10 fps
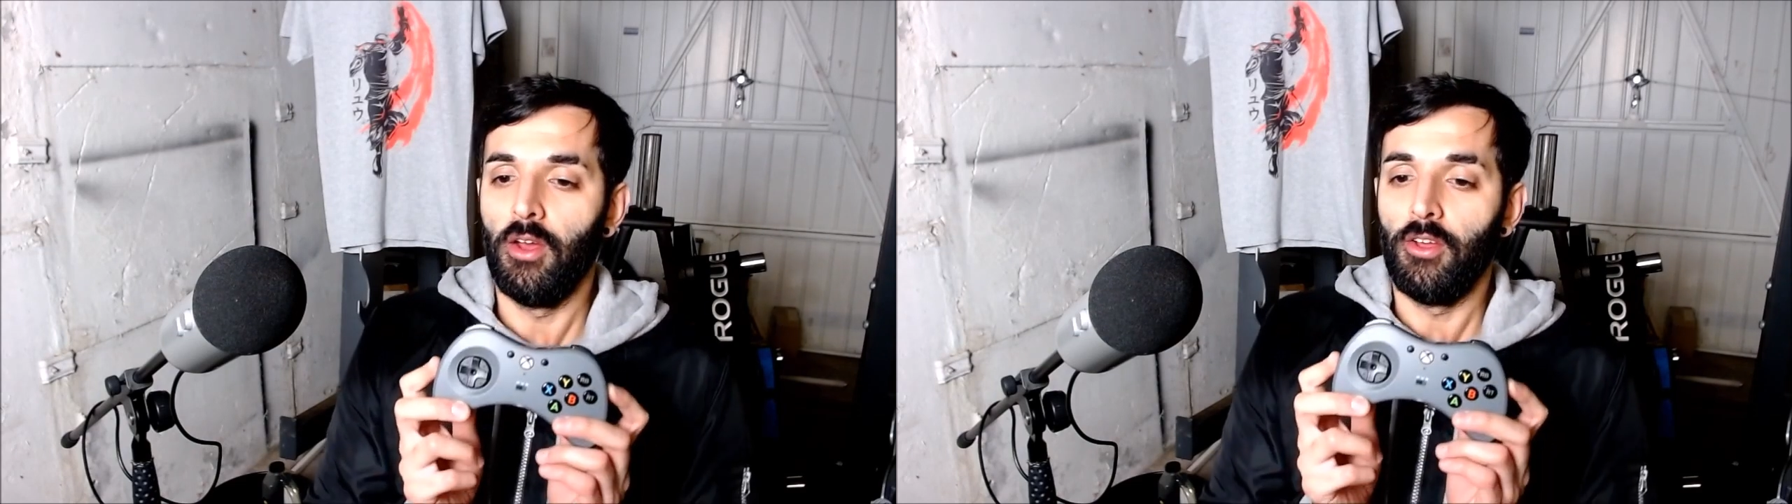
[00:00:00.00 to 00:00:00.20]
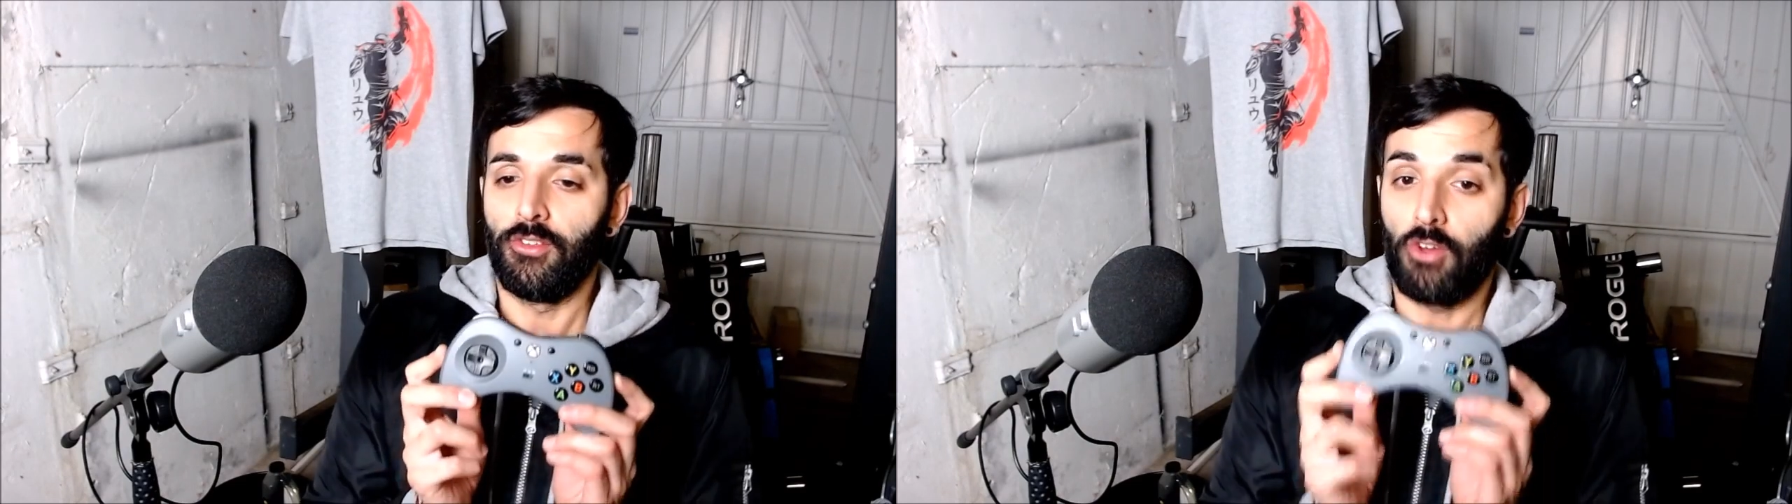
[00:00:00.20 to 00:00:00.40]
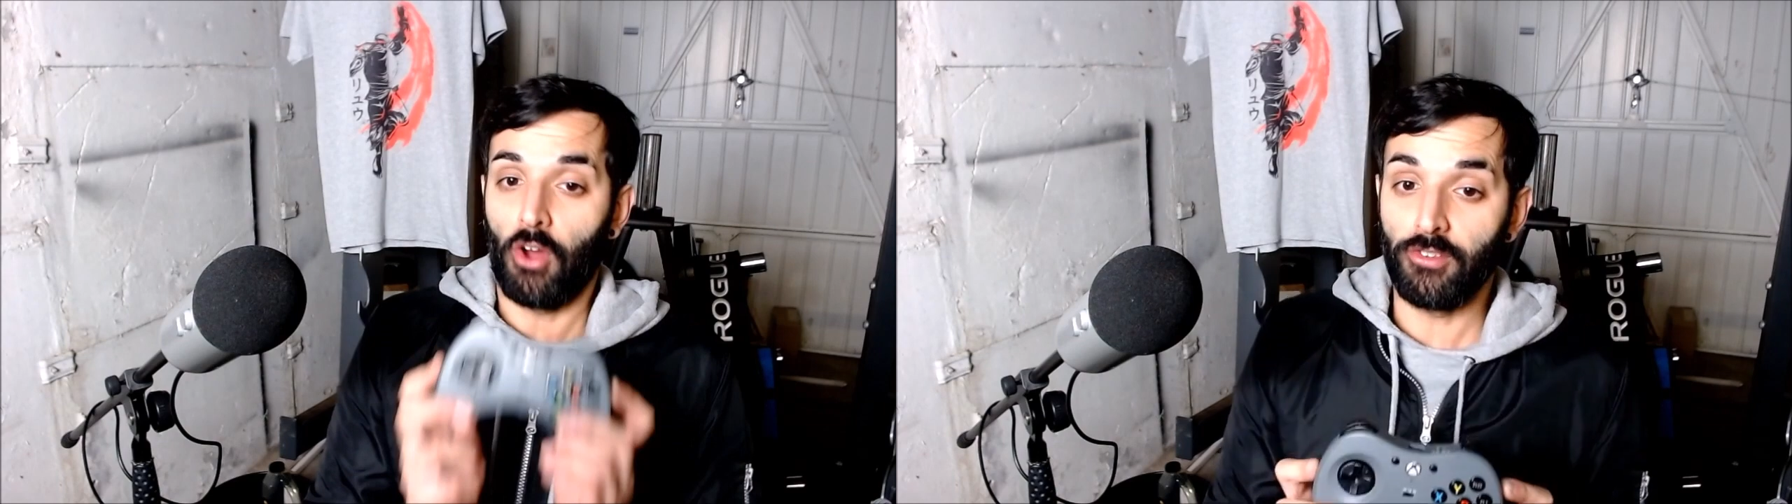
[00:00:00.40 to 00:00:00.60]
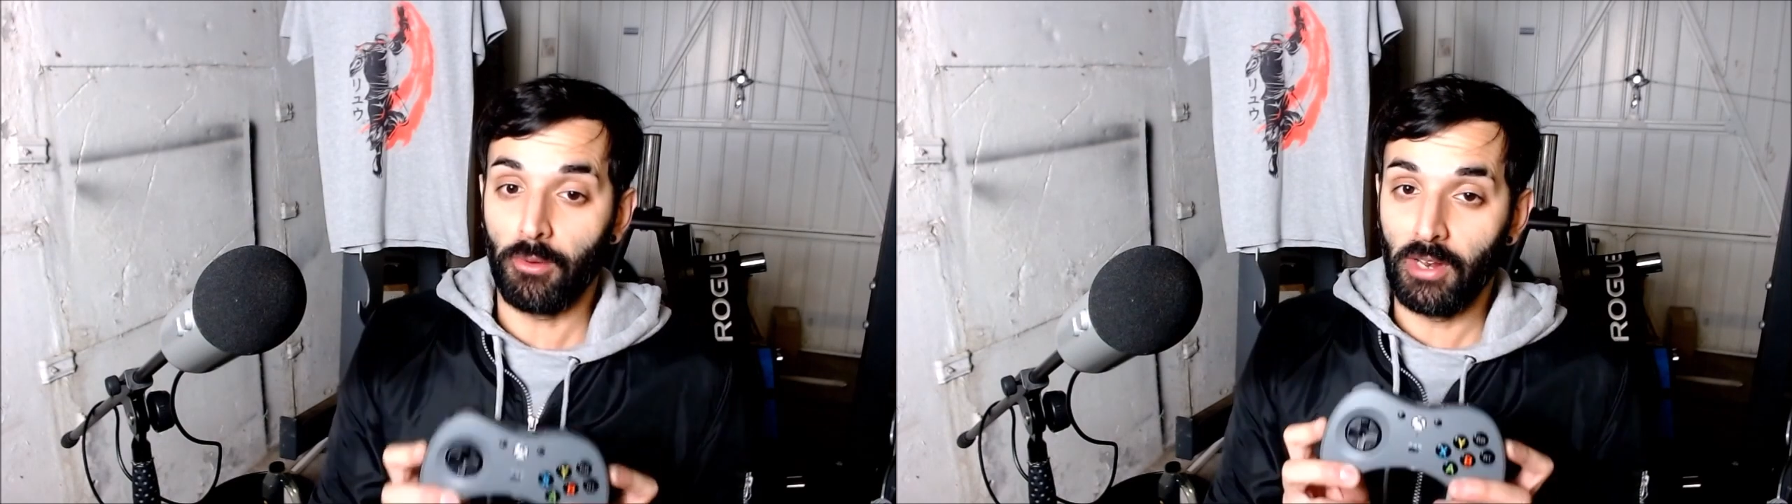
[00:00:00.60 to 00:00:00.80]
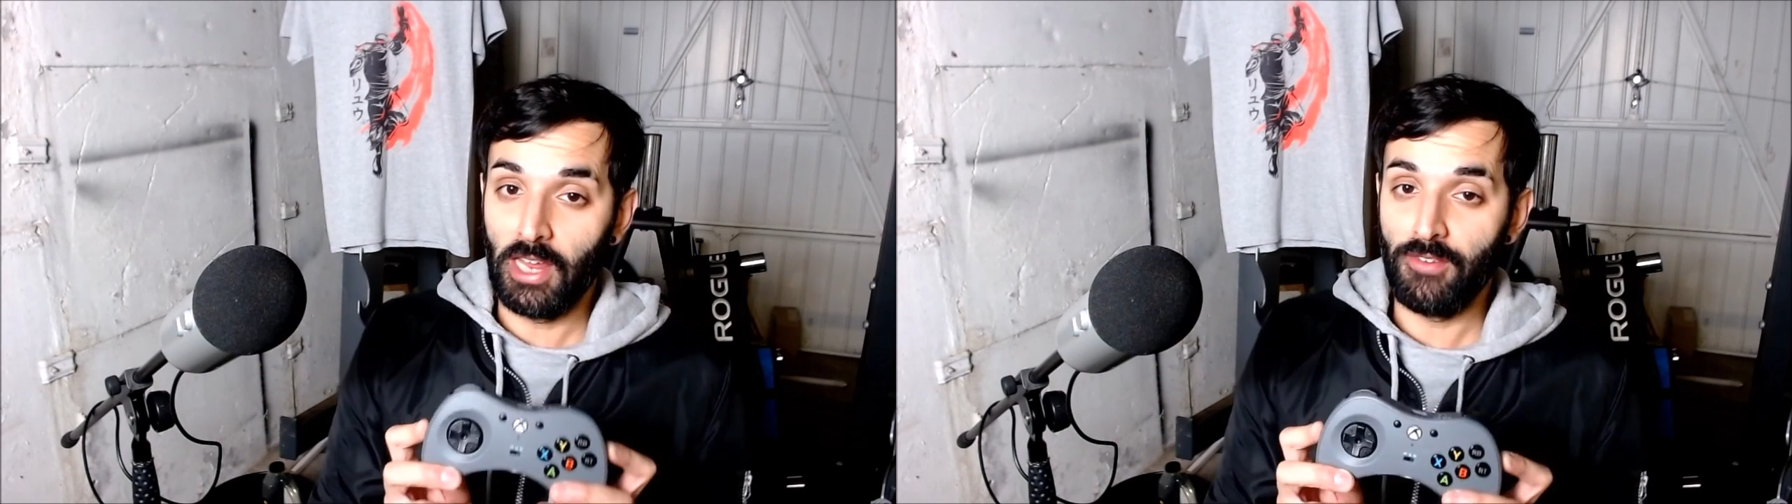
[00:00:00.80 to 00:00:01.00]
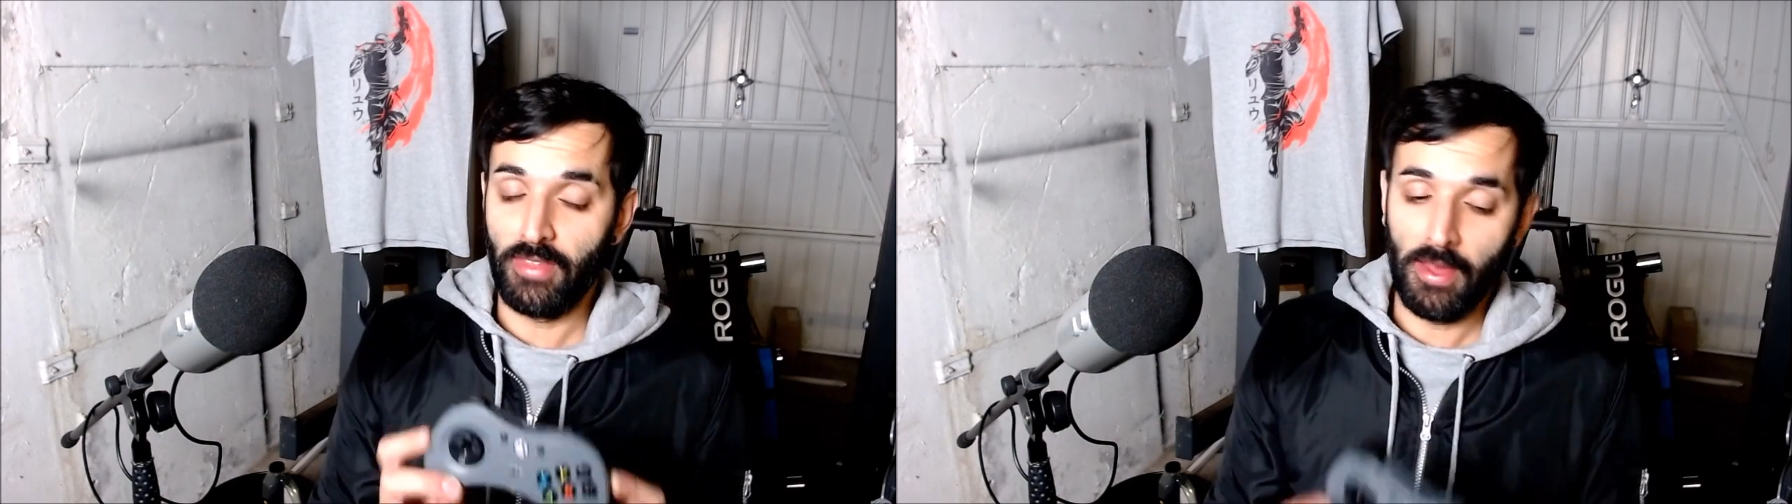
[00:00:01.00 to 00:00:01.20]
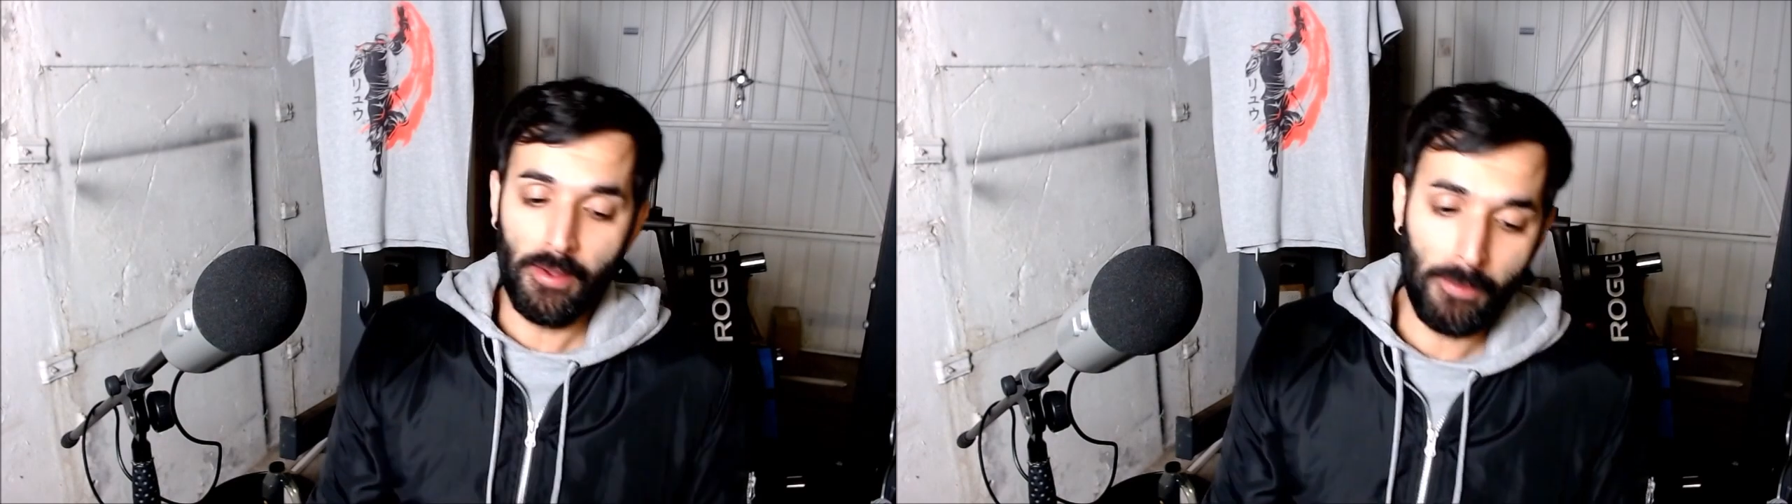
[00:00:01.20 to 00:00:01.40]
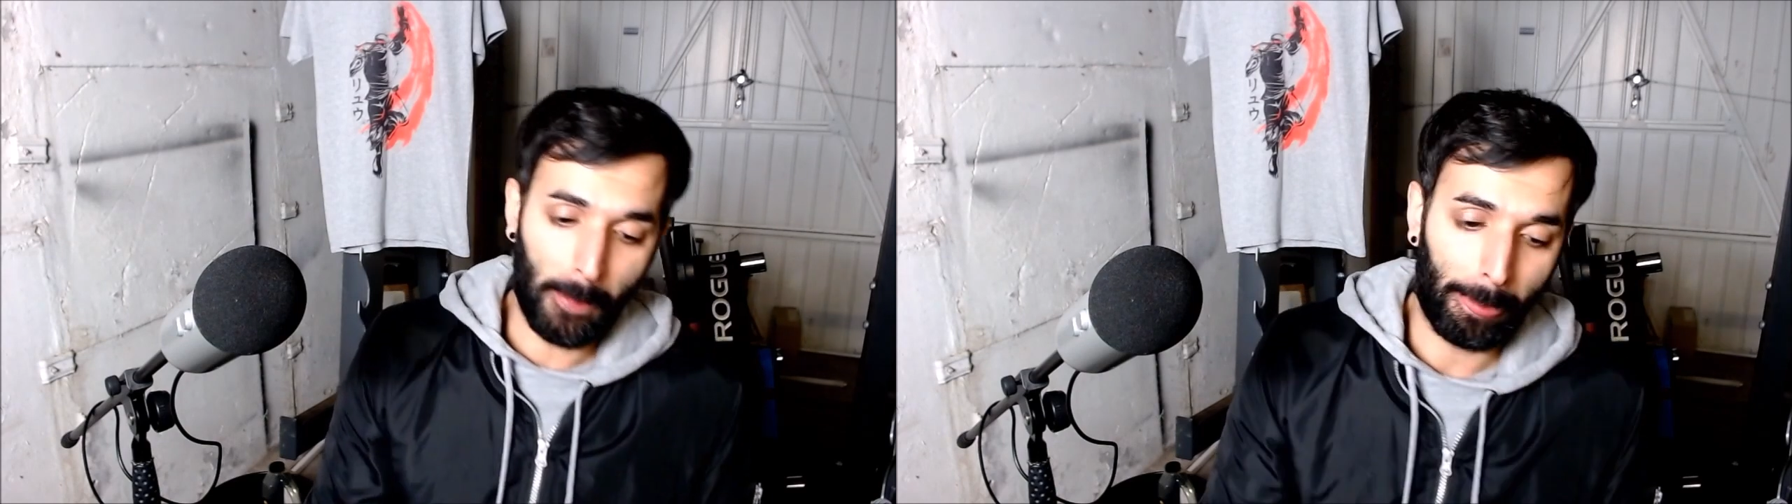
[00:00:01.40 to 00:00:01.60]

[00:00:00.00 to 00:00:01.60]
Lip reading: Guys, I'm gonna leave it there.